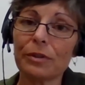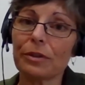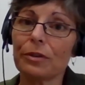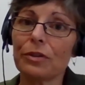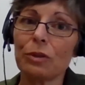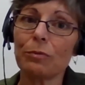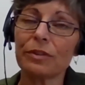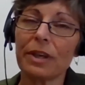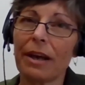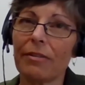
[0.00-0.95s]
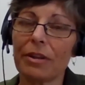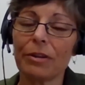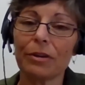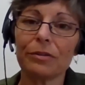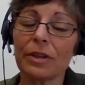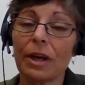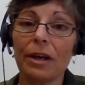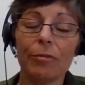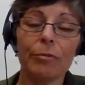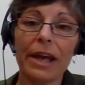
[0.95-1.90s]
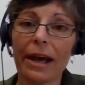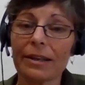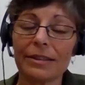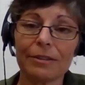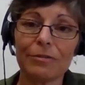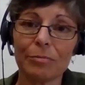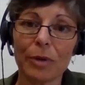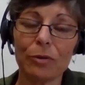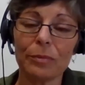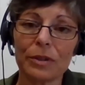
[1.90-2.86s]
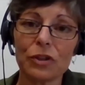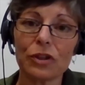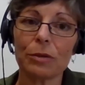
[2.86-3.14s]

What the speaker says: So she wasn't having those reactive moments.